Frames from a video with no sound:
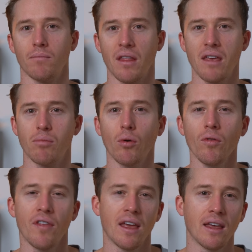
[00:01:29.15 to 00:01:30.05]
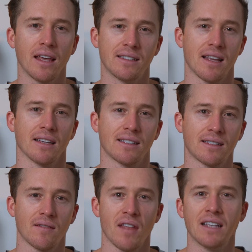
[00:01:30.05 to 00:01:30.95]
But the important thing is
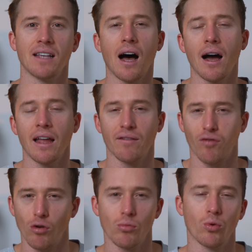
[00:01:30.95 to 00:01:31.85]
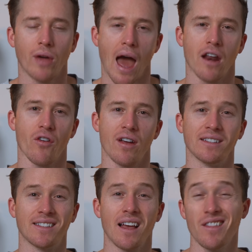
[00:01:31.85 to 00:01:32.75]
this: these are informal
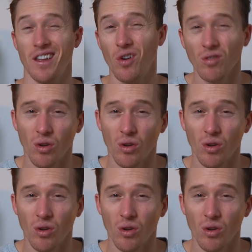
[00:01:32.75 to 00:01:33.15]
categories, they're not